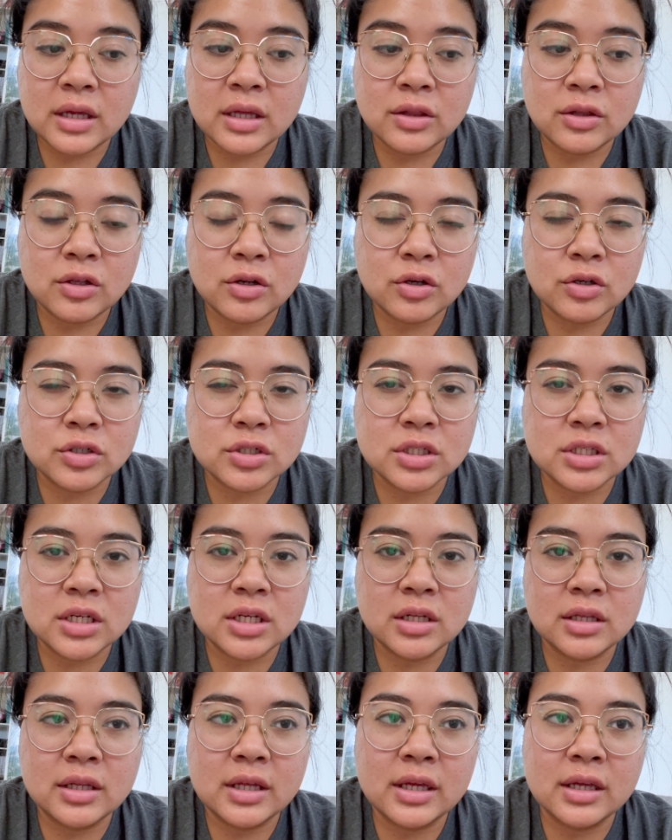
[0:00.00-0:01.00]
in the
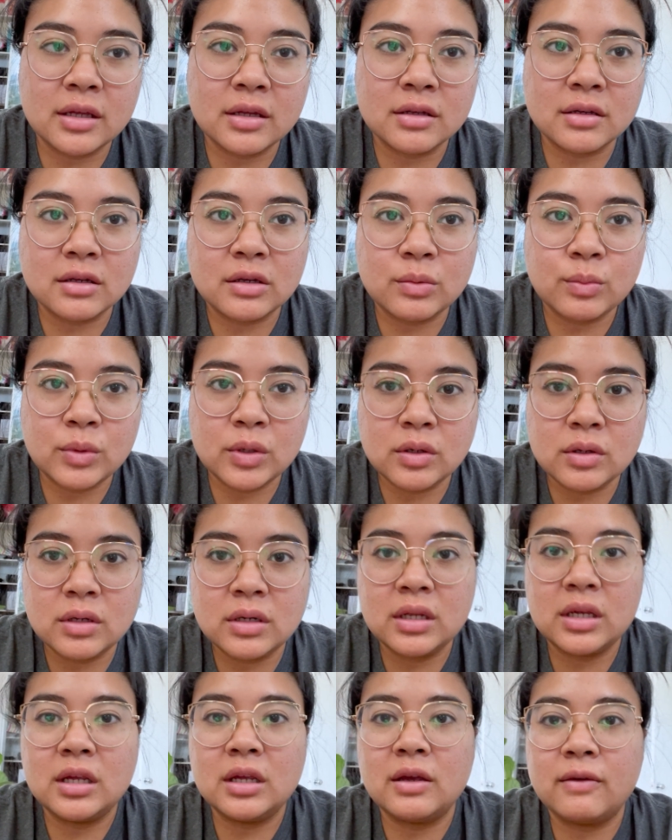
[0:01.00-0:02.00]
nursing community.